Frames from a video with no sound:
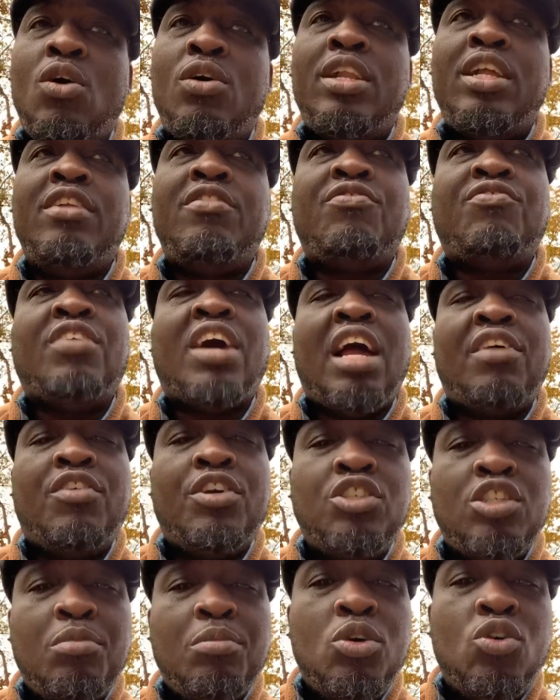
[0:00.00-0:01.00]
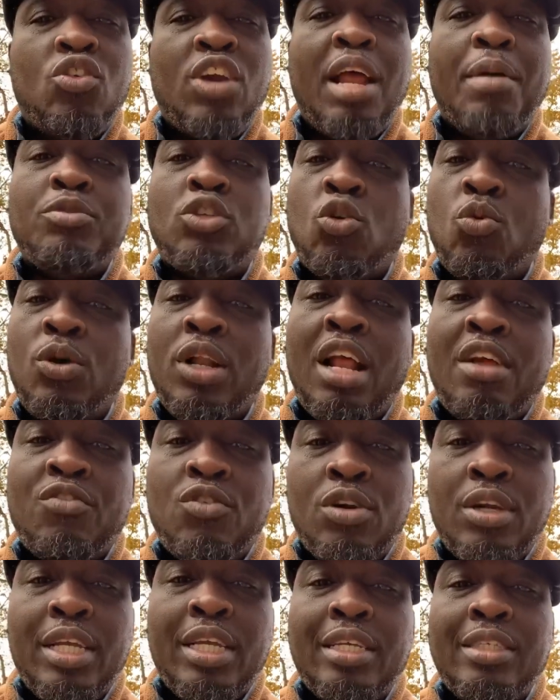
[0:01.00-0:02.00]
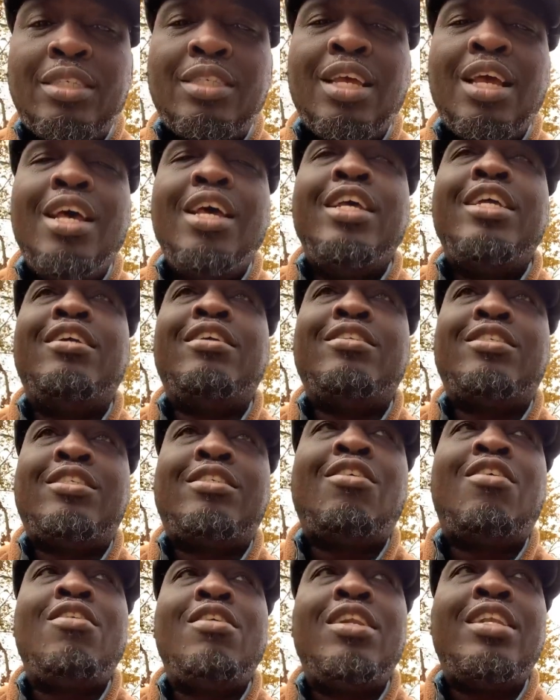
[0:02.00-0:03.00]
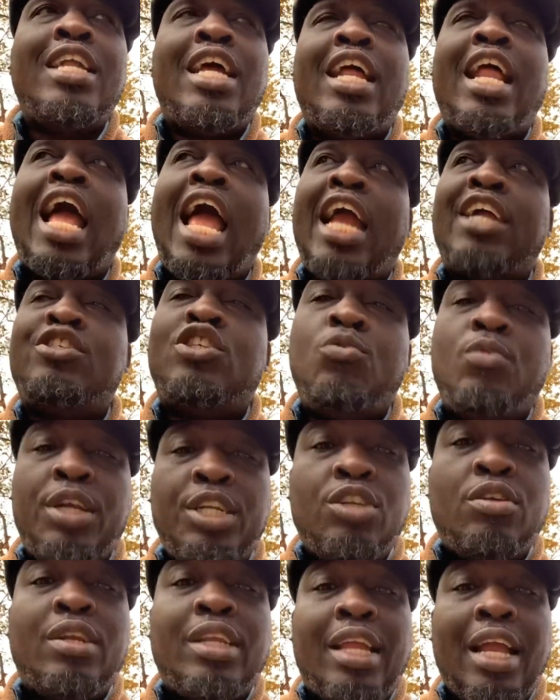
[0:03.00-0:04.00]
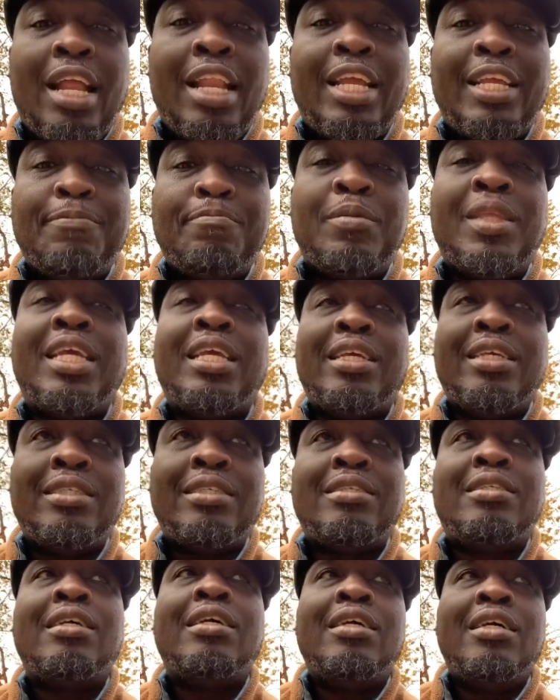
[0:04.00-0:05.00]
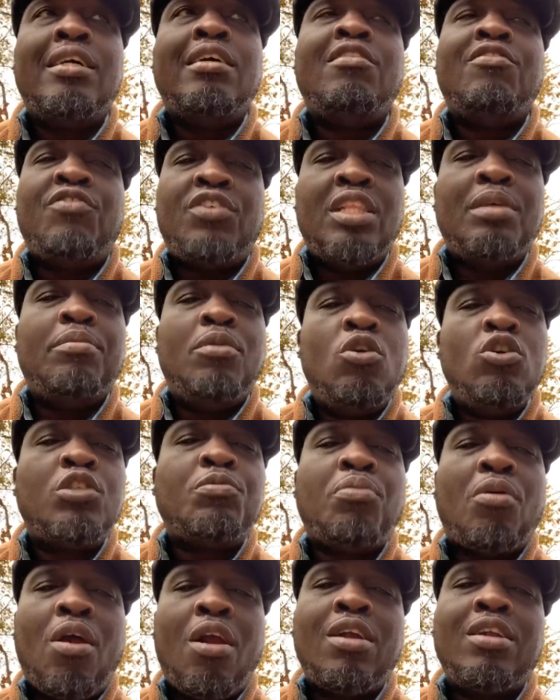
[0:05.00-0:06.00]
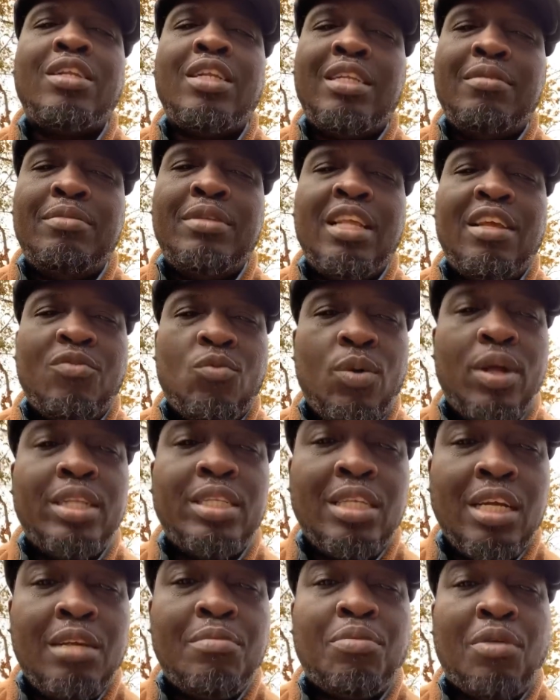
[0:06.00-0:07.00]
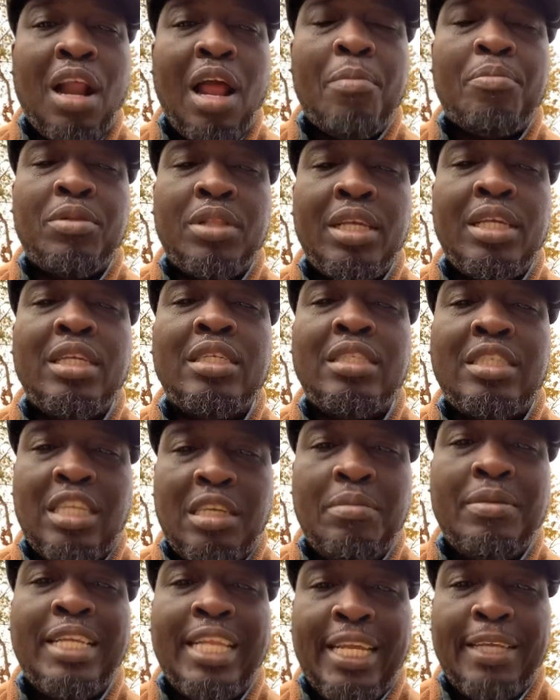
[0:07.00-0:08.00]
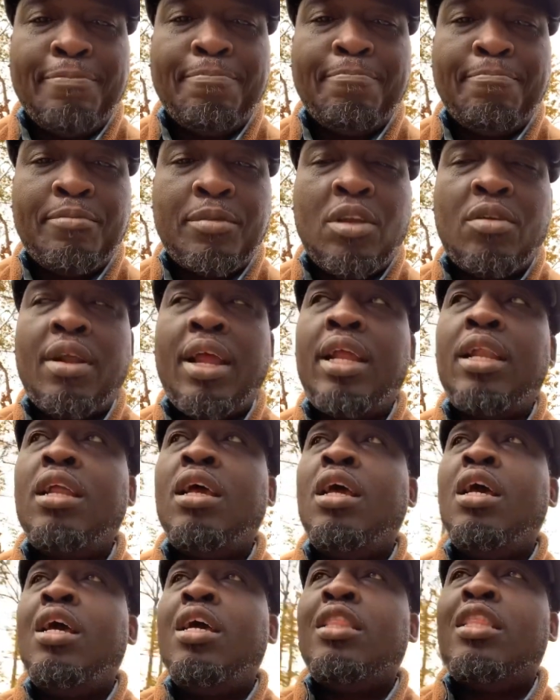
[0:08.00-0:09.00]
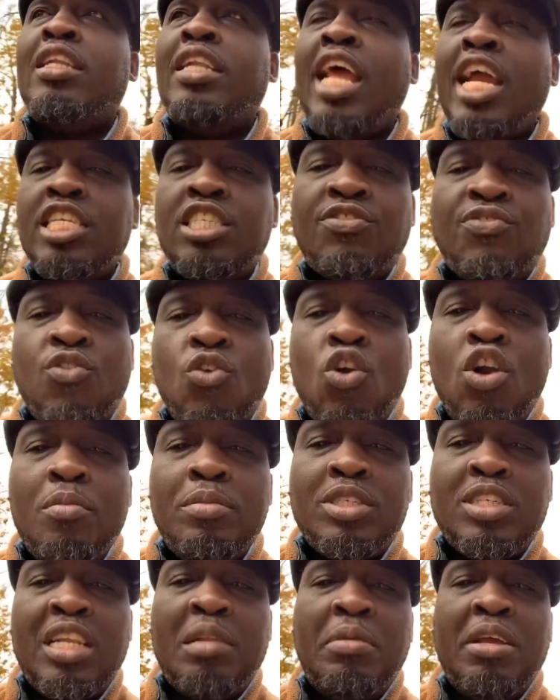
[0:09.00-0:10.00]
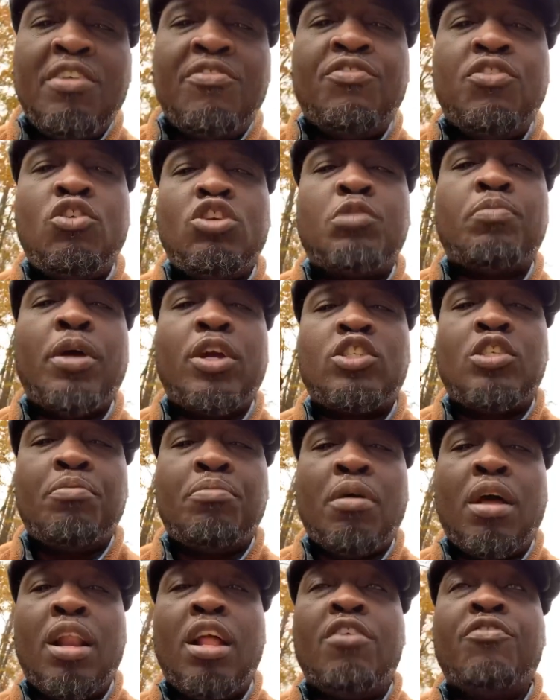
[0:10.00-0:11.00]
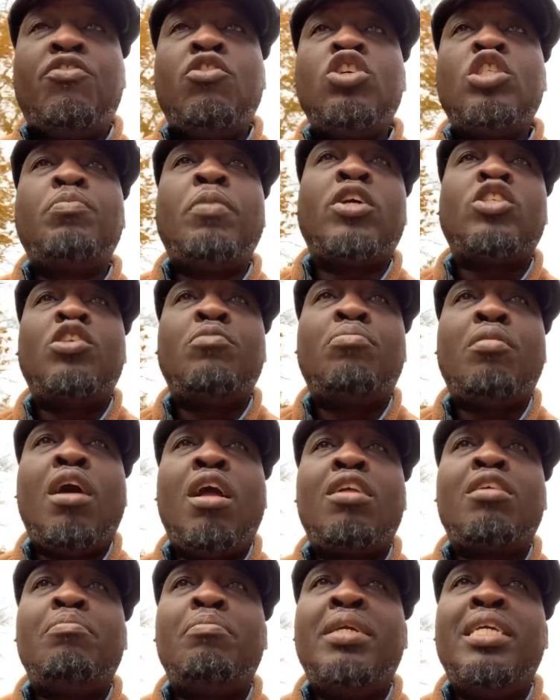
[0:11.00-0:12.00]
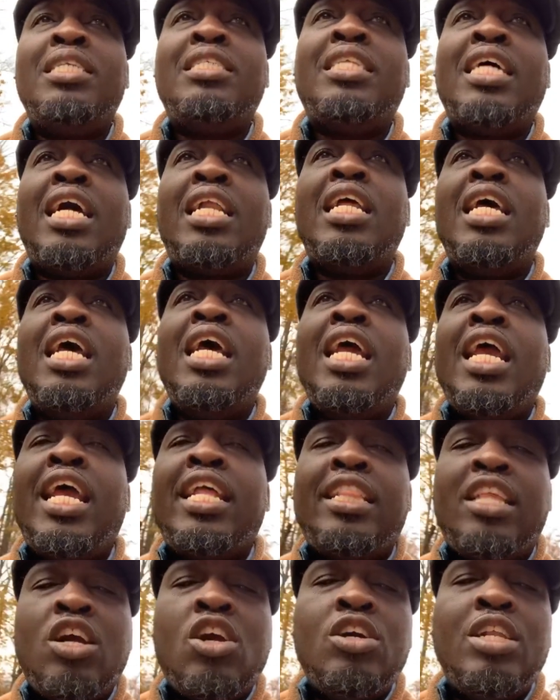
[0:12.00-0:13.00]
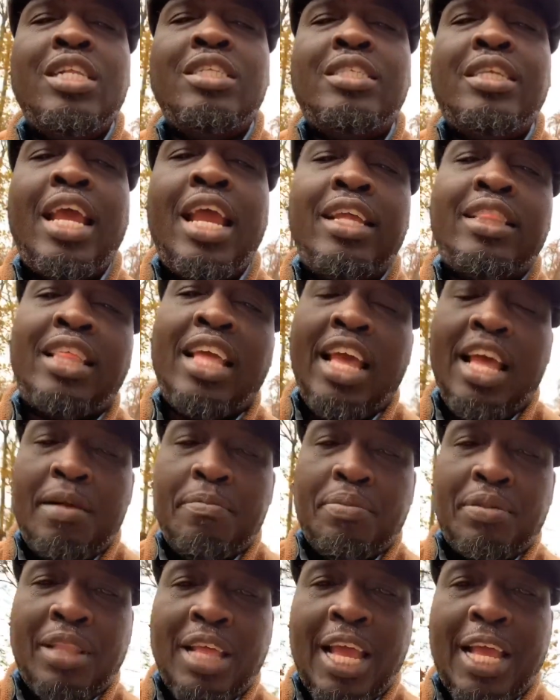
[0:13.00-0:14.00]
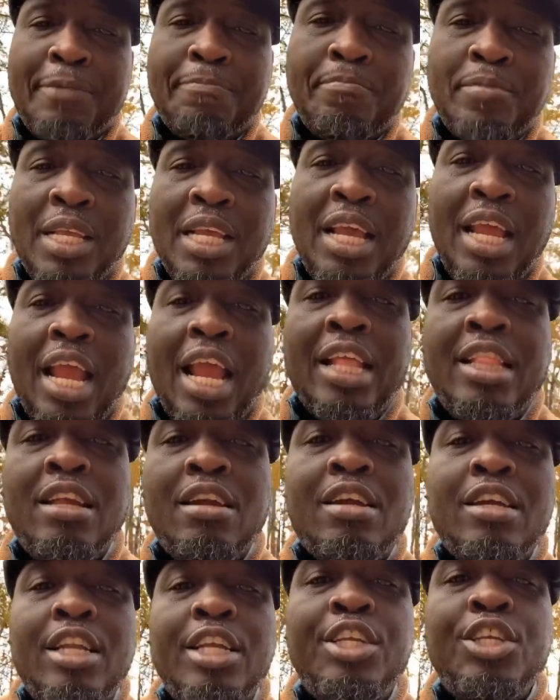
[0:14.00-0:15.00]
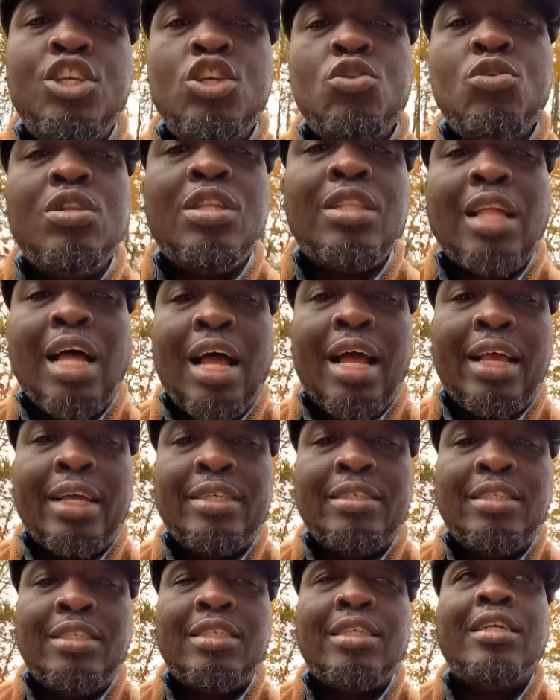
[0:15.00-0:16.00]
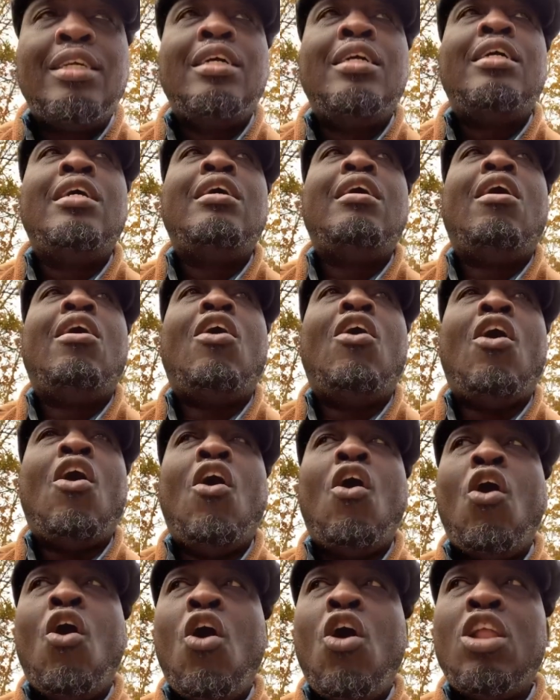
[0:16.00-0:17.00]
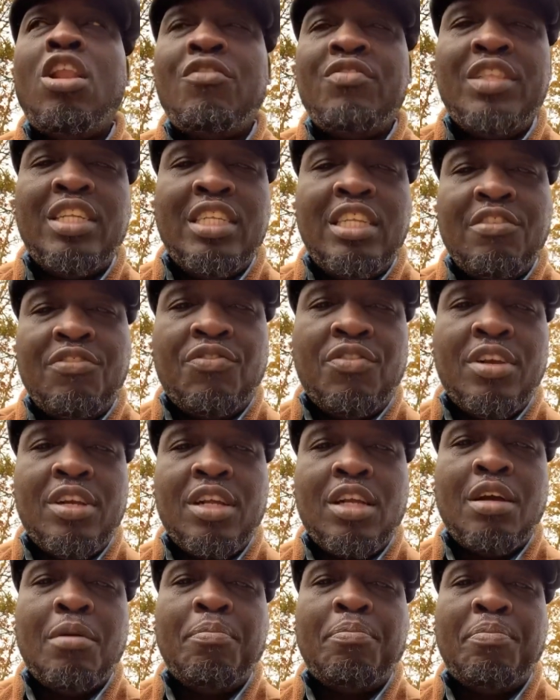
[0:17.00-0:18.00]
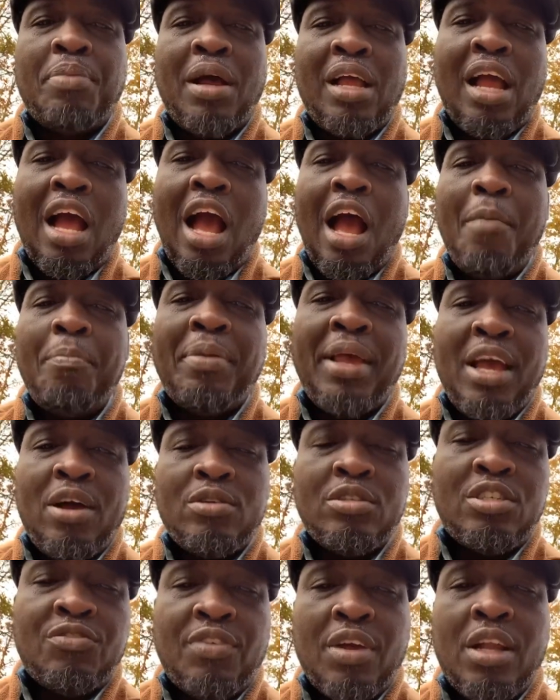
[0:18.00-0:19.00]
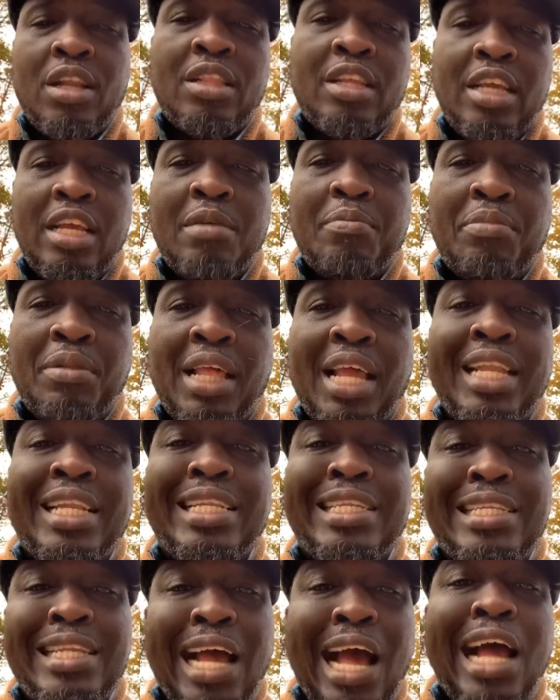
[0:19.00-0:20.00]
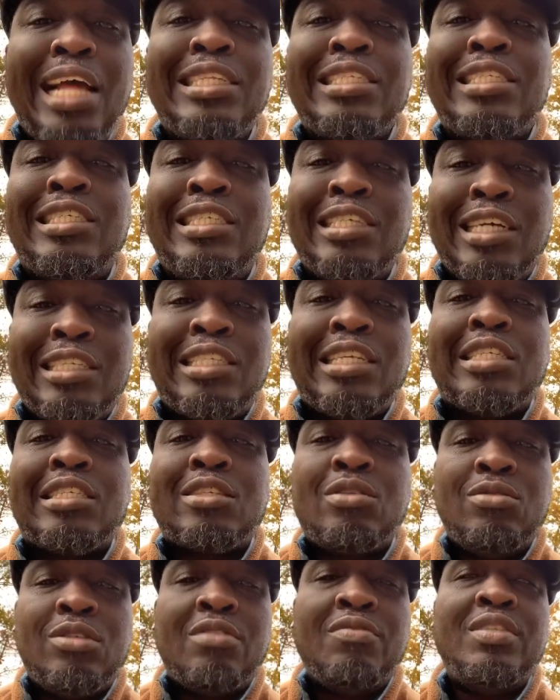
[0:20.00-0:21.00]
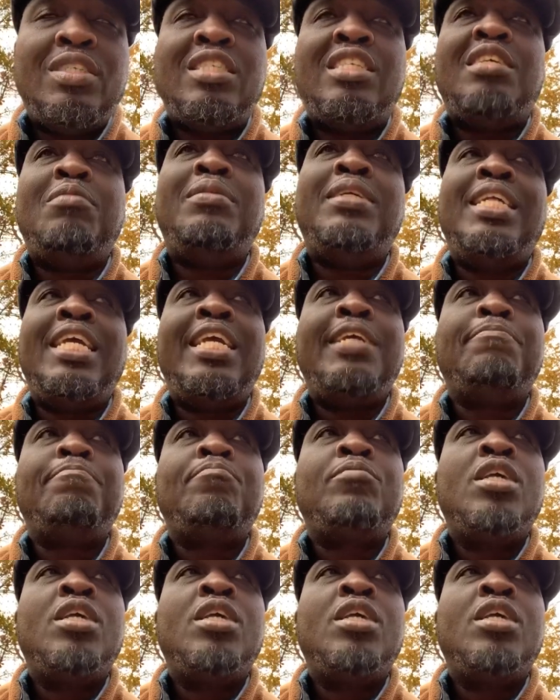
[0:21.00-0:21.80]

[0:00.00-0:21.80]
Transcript: it, 500 milligrams or whatever it is, you're certain that actually what you're getting is, for the most part, and when done properly, CBD. All right. The next form is going to be a full spectrum product. Now, full spectrum product means that they're going to take the hemp plant and they're going to utilize all of the different compounds found in the hemp plant, not just exclusively CBD.